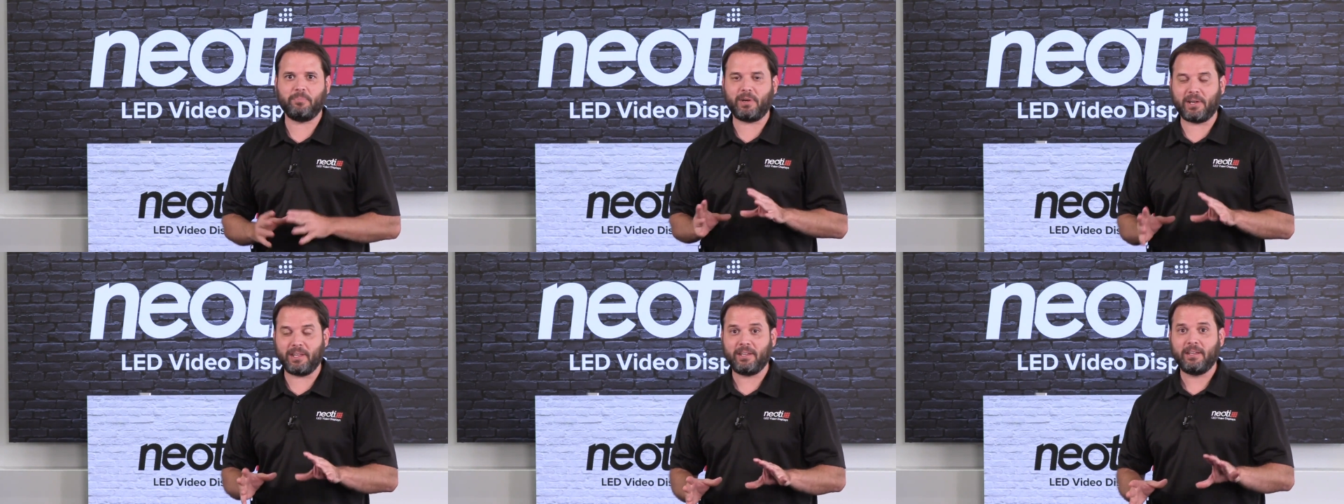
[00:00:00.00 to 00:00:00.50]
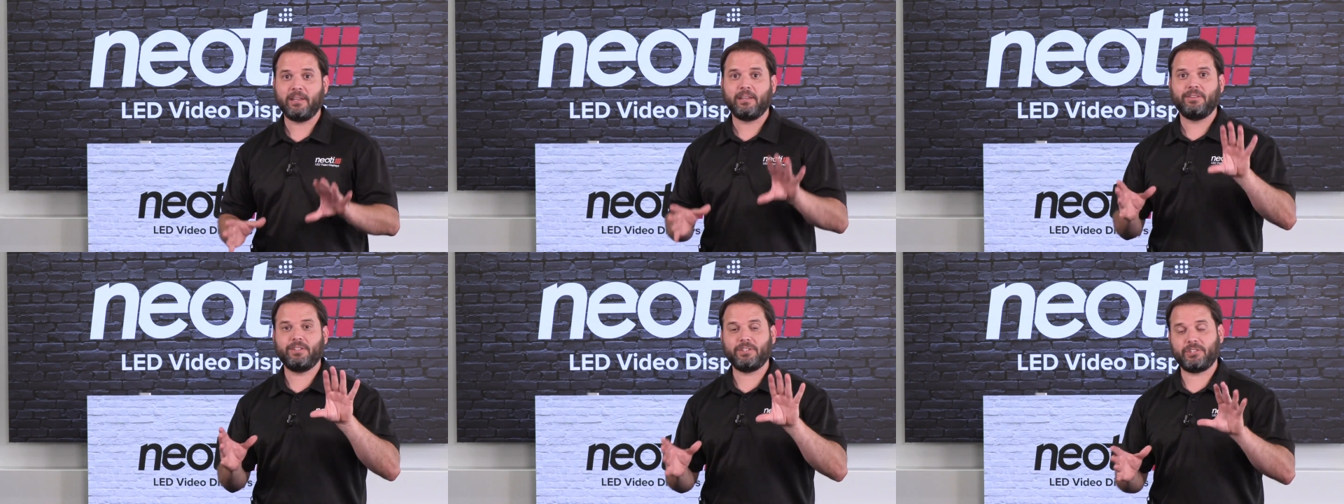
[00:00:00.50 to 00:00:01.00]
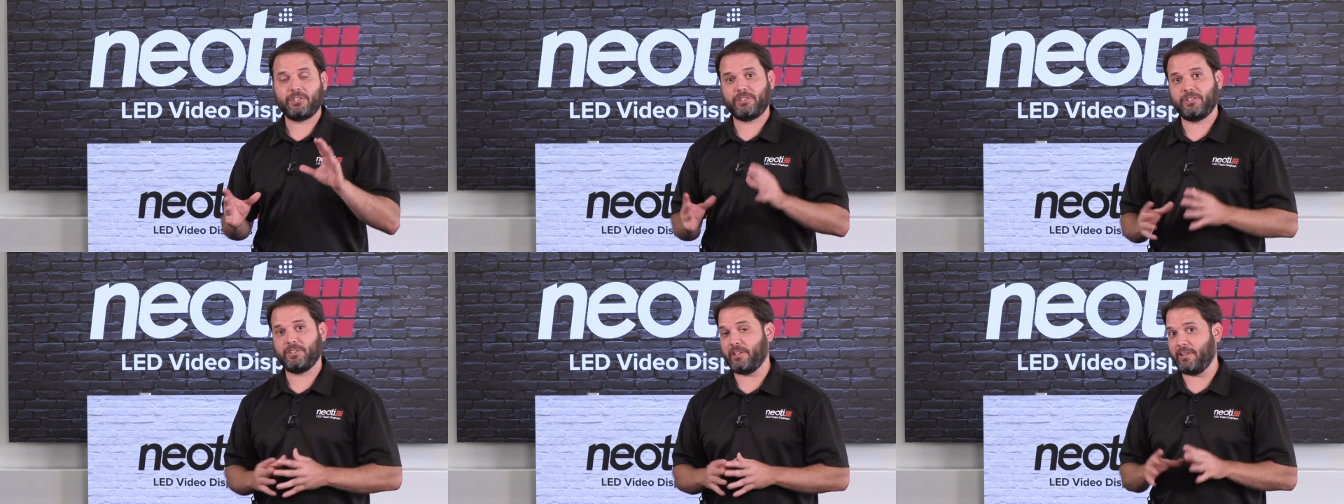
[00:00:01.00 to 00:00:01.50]
But this just
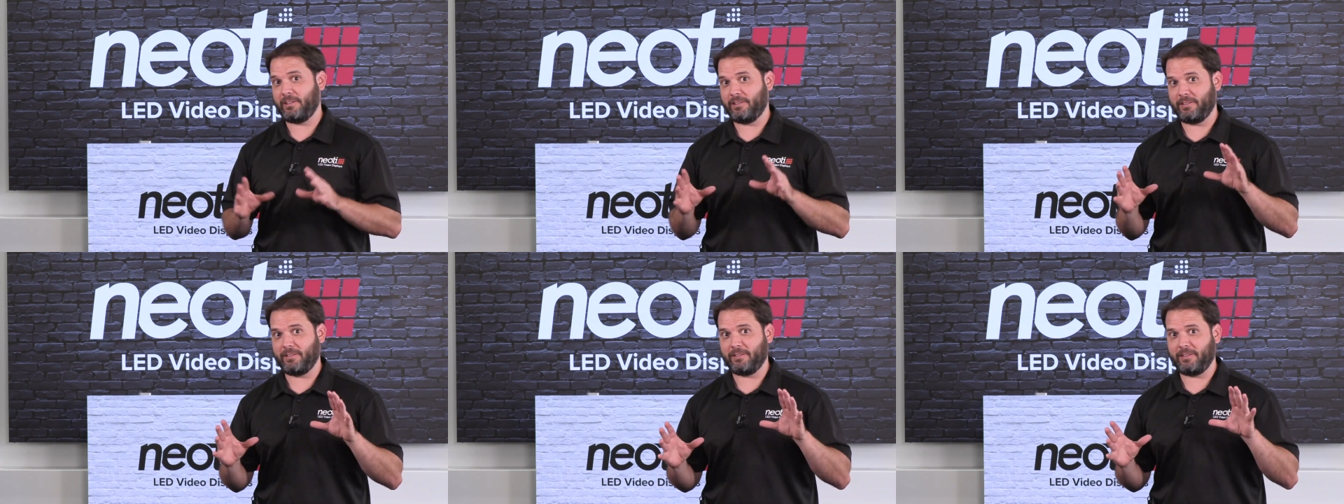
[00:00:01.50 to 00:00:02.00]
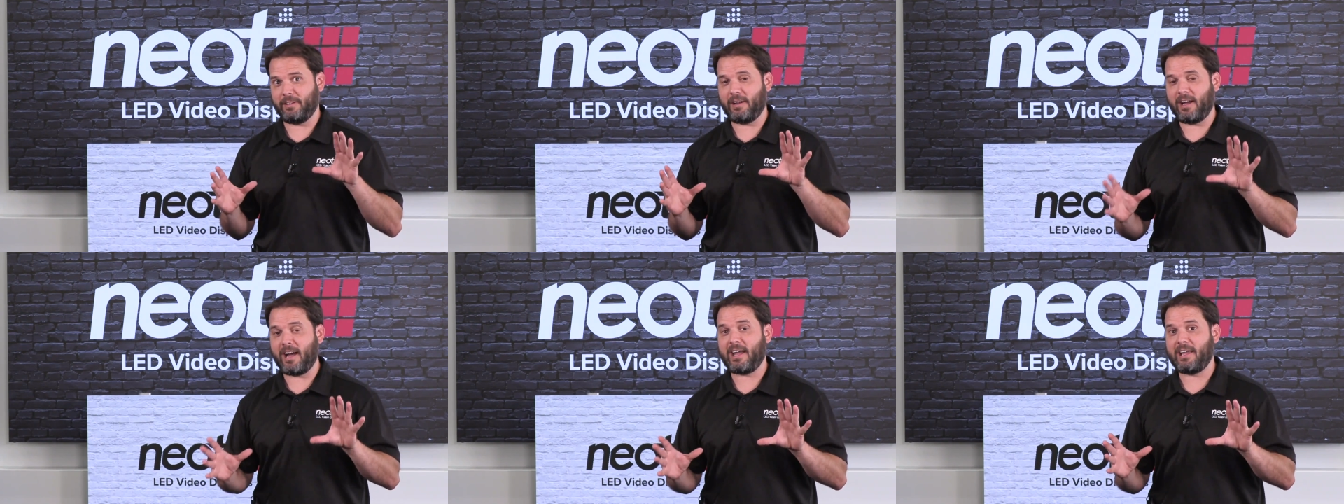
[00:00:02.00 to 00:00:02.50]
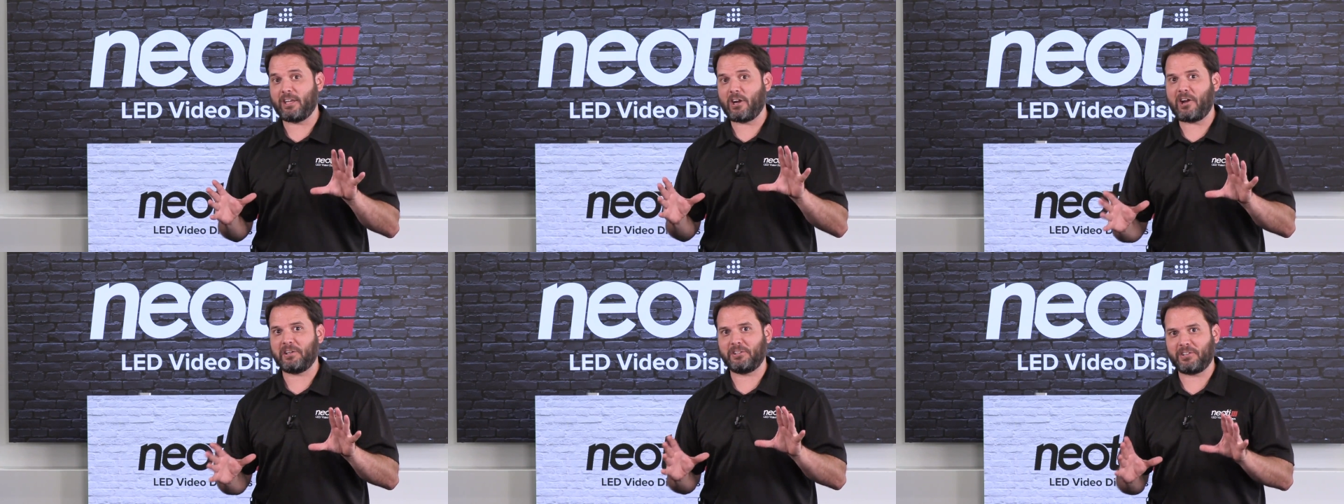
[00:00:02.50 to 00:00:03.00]
is a high
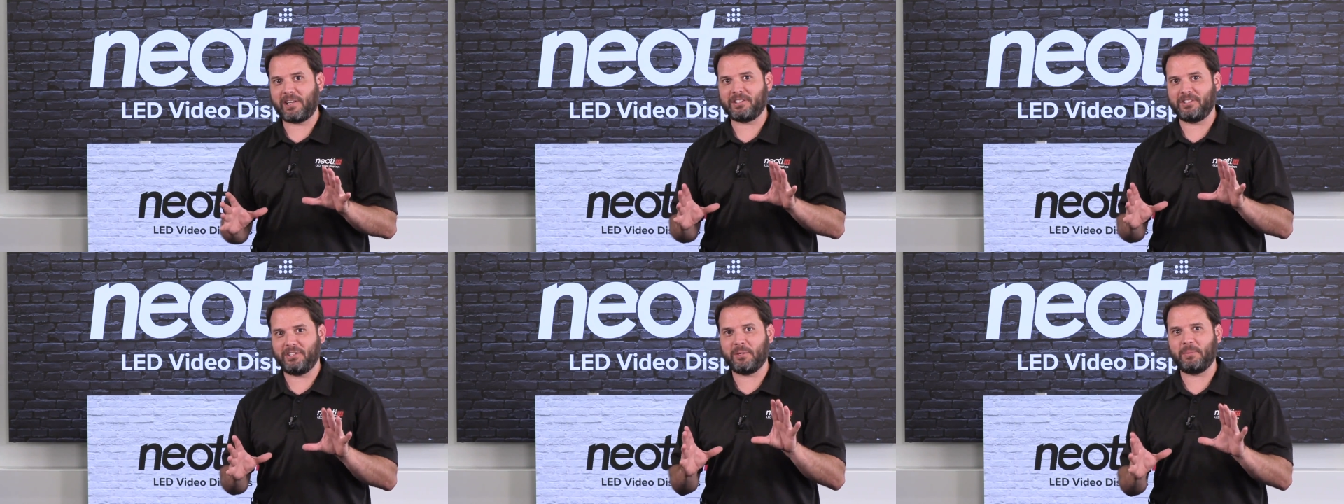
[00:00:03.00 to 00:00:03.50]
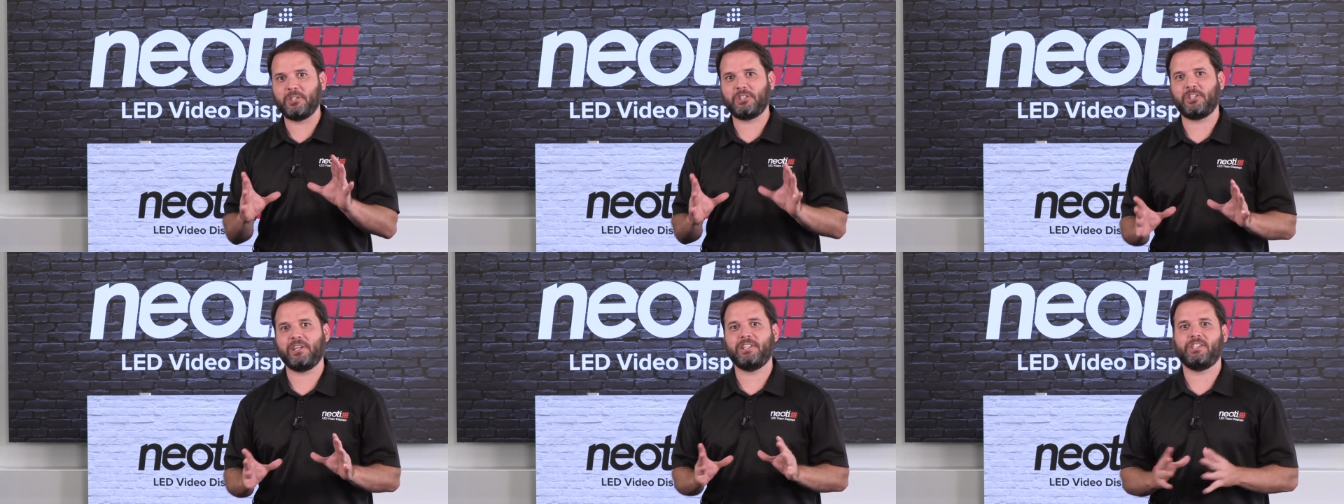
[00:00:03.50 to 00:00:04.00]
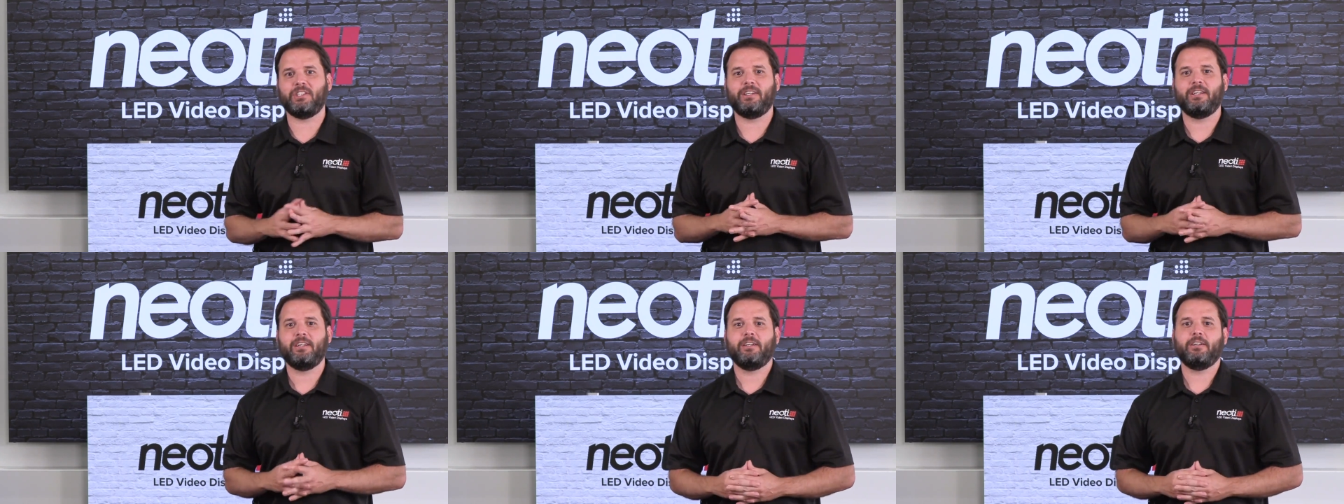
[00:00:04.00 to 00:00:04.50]
contrast demonstration
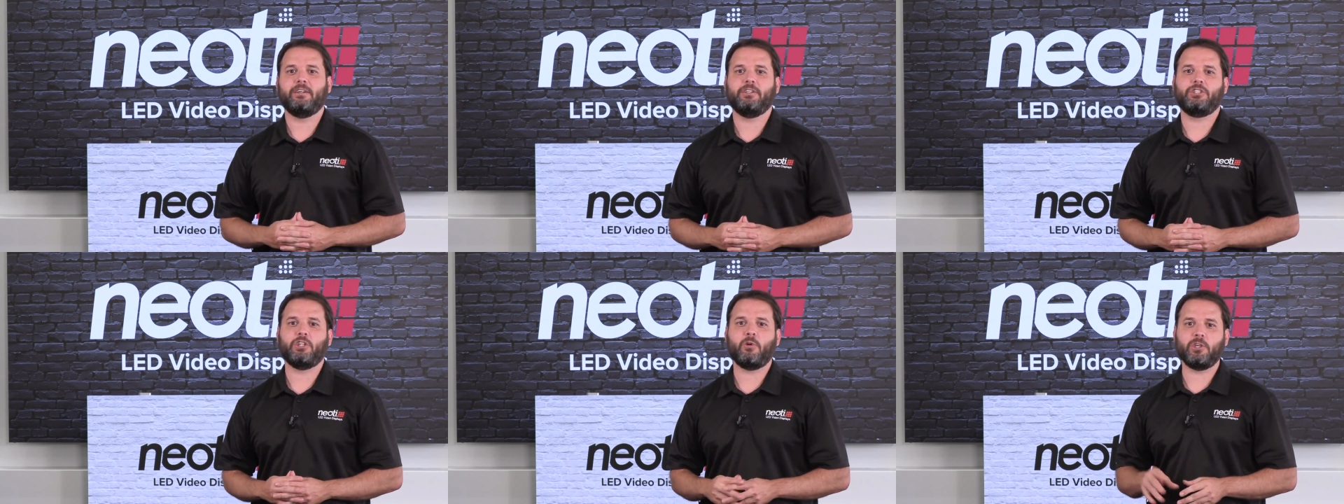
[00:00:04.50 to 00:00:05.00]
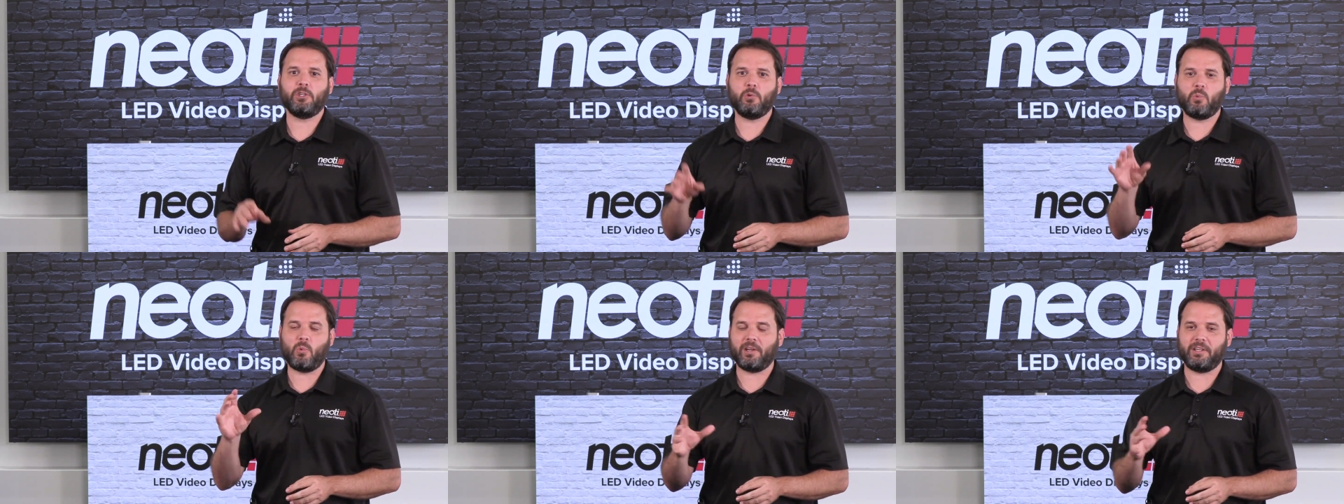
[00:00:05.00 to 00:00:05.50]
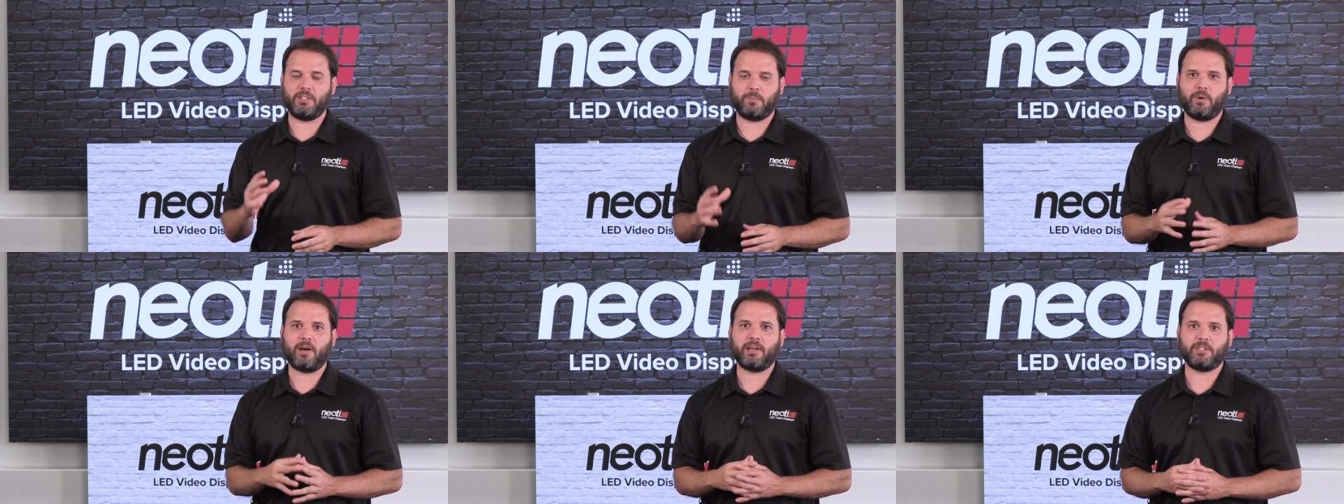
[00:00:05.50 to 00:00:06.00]
showing you what is
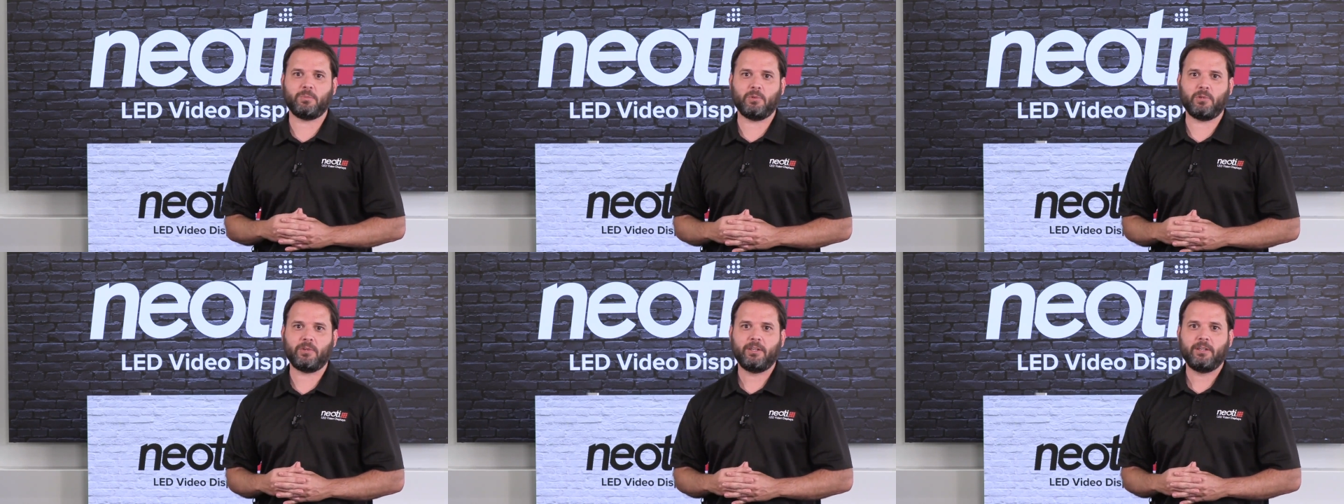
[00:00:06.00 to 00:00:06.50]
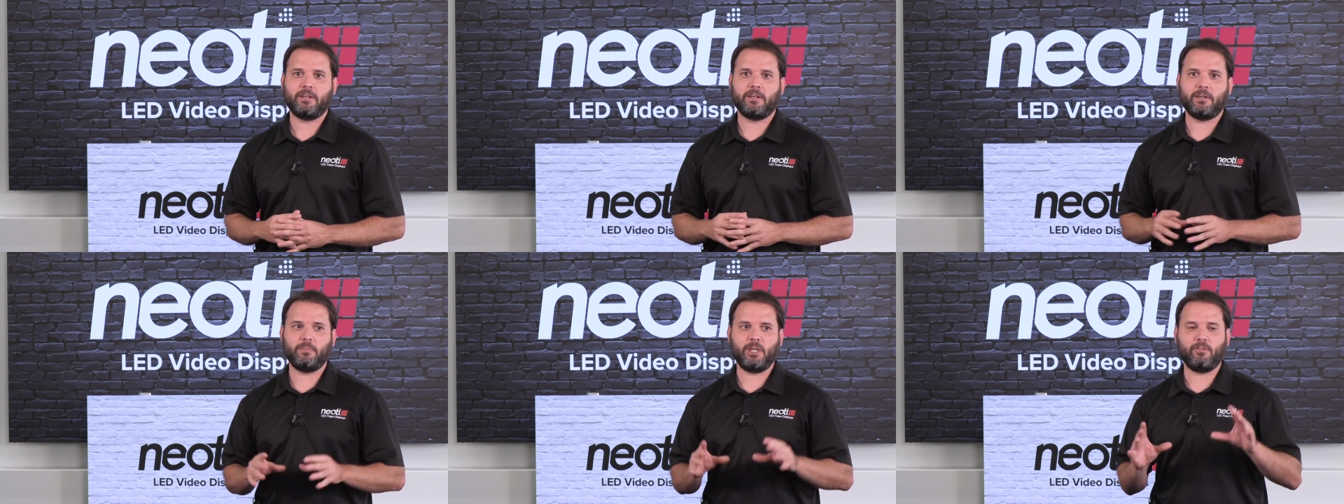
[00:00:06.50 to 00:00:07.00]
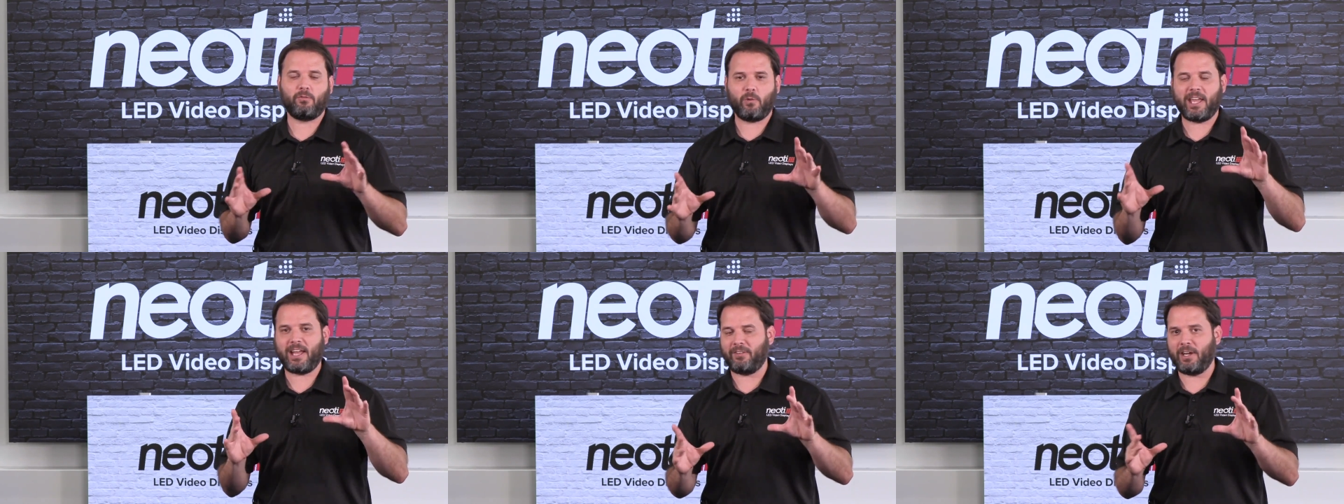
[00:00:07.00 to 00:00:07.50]
possible if we have an